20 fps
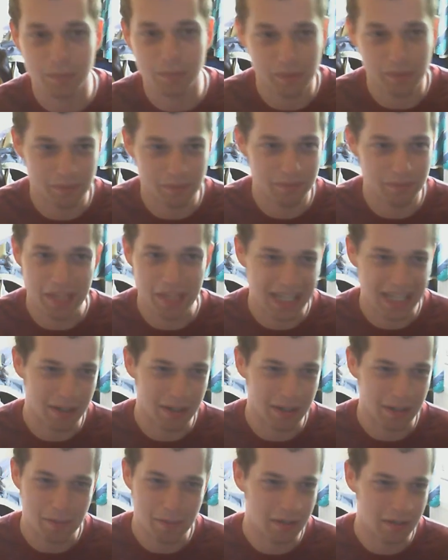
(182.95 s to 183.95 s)
with
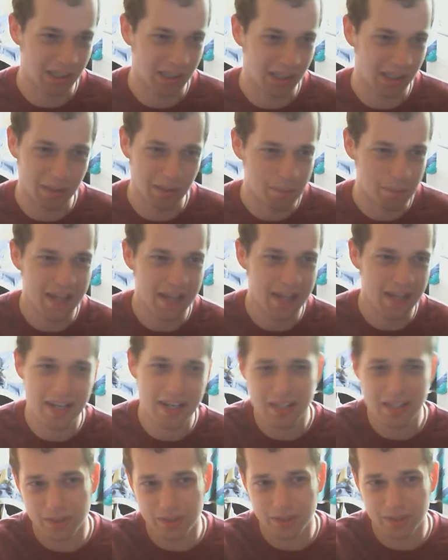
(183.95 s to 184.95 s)
experimenting on
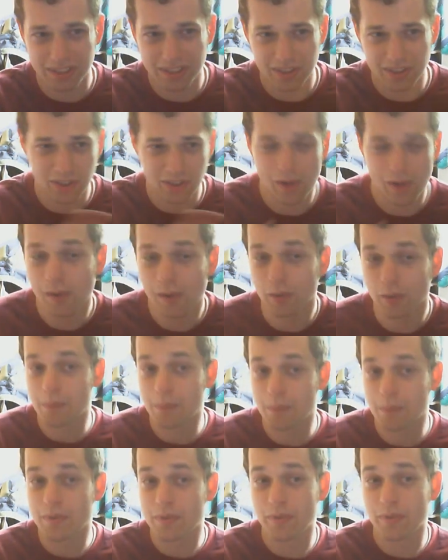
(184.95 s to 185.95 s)
pigs, creating
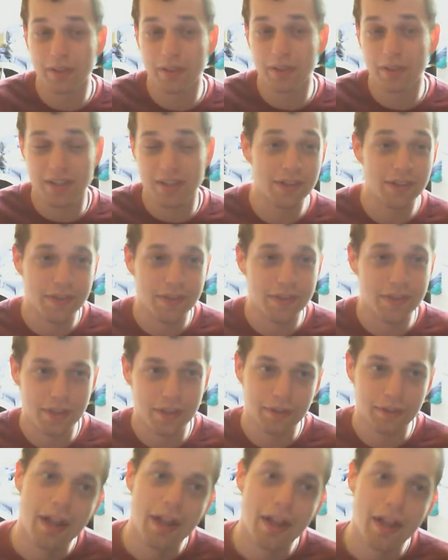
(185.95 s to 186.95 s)
holograms and all this sort of
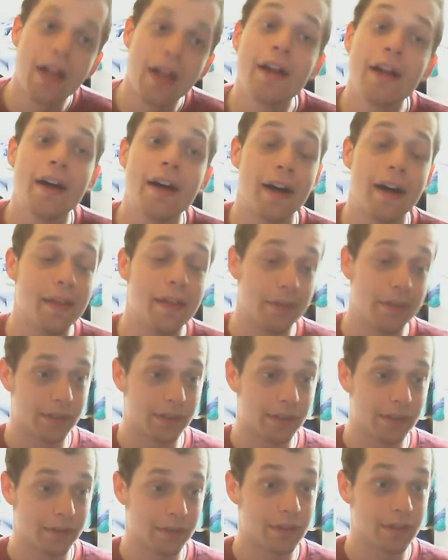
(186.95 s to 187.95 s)
stuff. And
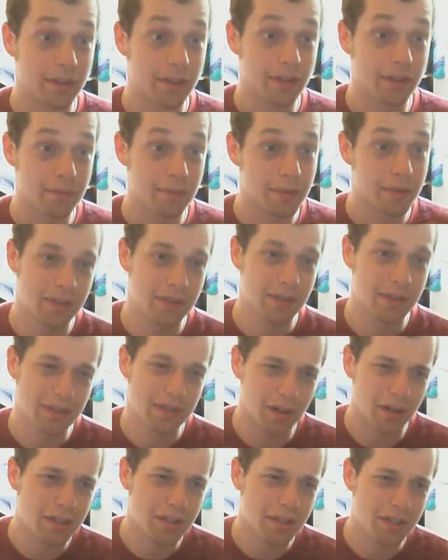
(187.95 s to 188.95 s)
the
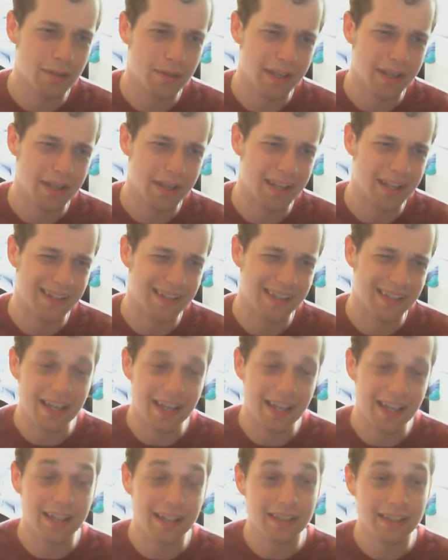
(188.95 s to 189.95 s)
majority of it is
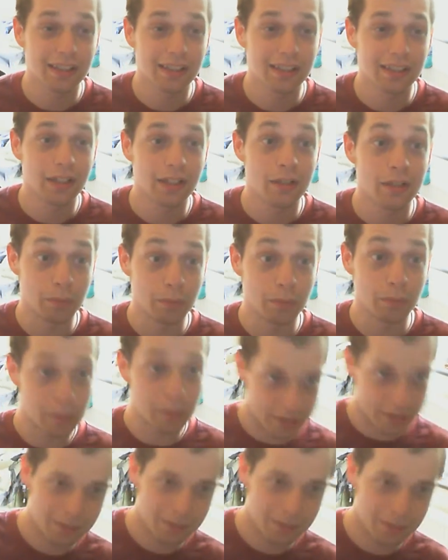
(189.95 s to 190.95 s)
set, well, it
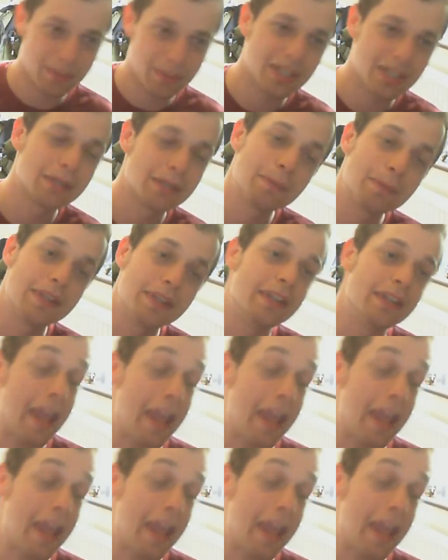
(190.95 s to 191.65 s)
seems to be